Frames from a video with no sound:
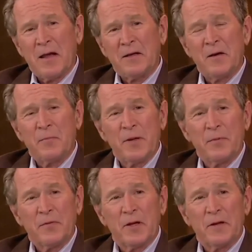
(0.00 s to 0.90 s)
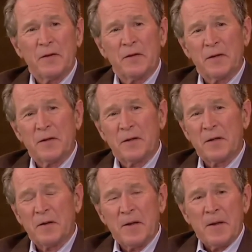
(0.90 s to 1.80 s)
tell people that
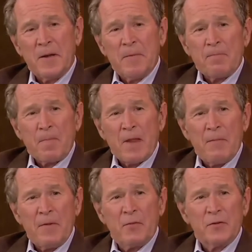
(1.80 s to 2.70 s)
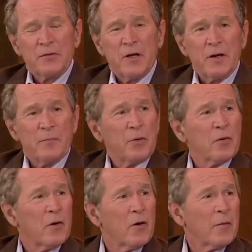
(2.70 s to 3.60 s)
I remember studying
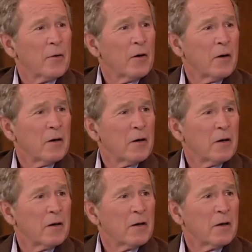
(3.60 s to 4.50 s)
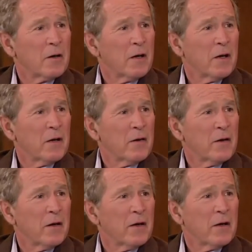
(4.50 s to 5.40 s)
Pearl Harbor, and
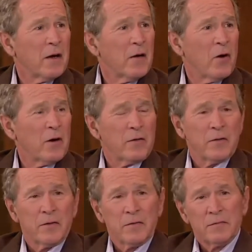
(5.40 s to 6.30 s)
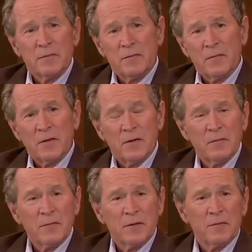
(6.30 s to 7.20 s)
I wanted to, you
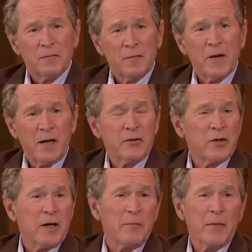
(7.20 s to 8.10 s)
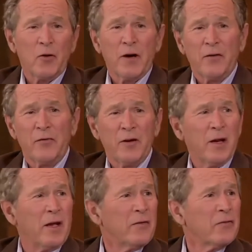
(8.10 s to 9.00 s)
know, mainly tried to memorize the
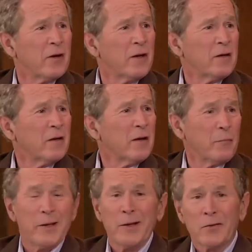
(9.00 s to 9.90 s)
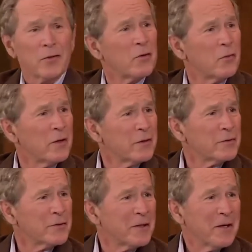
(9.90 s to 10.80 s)
dates so I didn't get a B on the
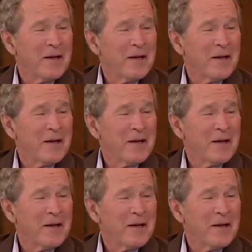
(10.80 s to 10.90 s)
quiz.